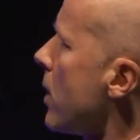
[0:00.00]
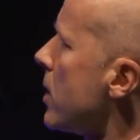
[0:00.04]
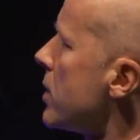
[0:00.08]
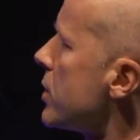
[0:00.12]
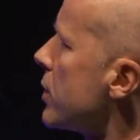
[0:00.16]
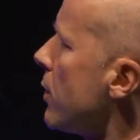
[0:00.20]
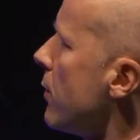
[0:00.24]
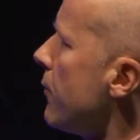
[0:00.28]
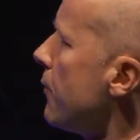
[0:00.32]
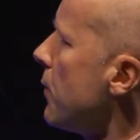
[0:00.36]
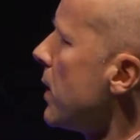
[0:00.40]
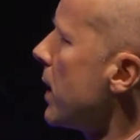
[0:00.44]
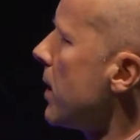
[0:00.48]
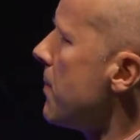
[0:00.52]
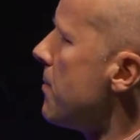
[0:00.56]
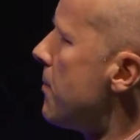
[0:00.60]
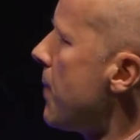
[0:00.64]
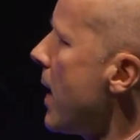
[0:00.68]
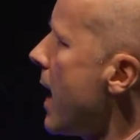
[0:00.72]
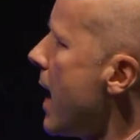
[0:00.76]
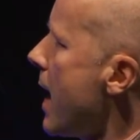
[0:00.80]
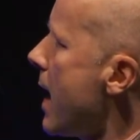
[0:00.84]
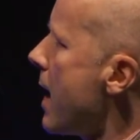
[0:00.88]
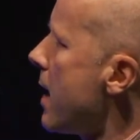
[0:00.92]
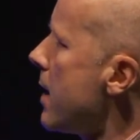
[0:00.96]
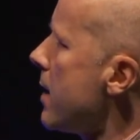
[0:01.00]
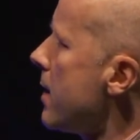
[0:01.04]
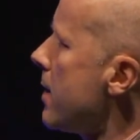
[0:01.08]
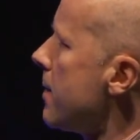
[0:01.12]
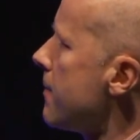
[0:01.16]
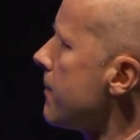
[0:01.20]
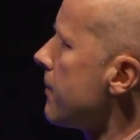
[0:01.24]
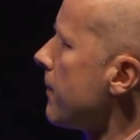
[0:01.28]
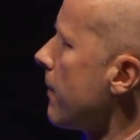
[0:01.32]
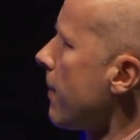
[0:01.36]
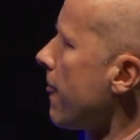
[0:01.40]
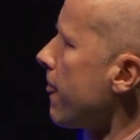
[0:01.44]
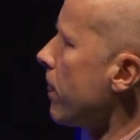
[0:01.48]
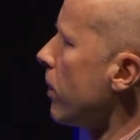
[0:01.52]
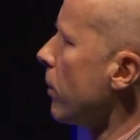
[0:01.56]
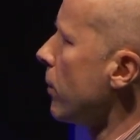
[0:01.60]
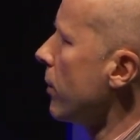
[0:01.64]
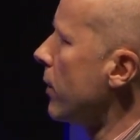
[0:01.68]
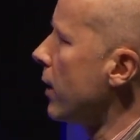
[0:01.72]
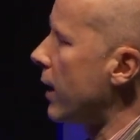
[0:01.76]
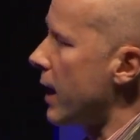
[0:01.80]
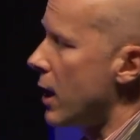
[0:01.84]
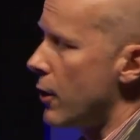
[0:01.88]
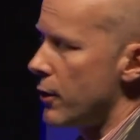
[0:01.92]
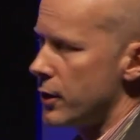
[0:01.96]
So if we compare
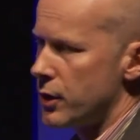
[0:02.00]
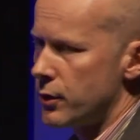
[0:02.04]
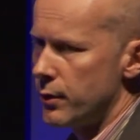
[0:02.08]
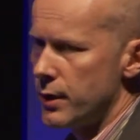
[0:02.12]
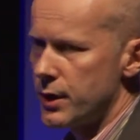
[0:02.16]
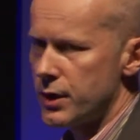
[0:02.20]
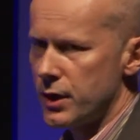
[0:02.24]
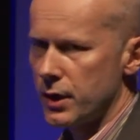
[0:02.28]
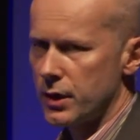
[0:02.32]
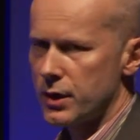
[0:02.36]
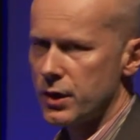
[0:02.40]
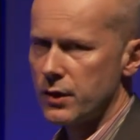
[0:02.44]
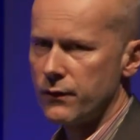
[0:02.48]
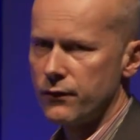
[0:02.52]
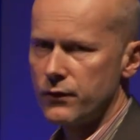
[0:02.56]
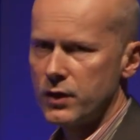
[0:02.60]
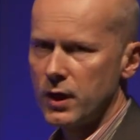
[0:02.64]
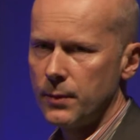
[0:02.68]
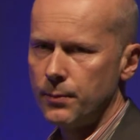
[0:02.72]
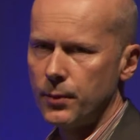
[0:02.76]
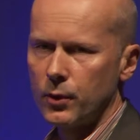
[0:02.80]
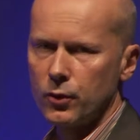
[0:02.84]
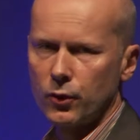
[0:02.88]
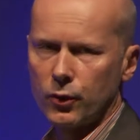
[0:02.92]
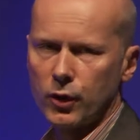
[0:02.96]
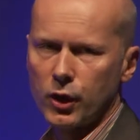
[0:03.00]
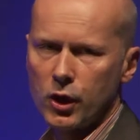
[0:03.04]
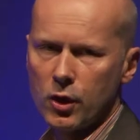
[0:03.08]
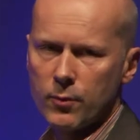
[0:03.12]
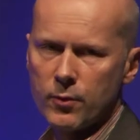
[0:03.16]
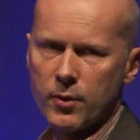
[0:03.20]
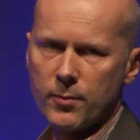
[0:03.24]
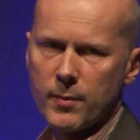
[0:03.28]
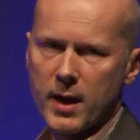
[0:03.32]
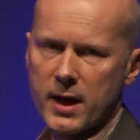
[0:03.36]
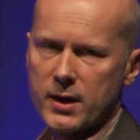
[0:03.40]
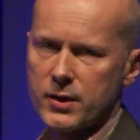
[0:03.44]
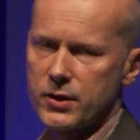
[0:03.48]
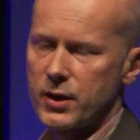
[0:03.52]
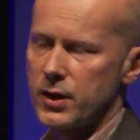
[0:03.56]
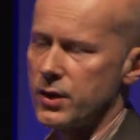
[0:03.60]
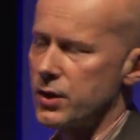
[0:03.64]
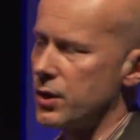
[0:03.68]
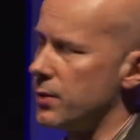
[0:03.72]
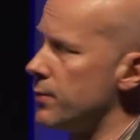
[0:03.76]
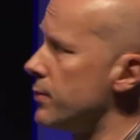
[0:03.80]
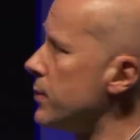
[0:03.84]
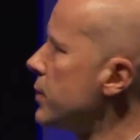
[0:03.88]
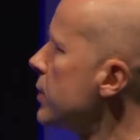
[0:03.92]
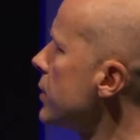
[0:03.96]
the characteristics of typical human-made
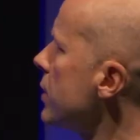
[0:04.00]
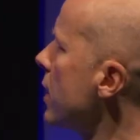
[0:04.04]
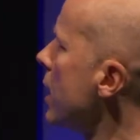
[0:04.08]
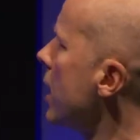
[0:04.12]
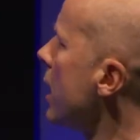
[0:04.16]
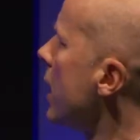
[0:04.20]
systems,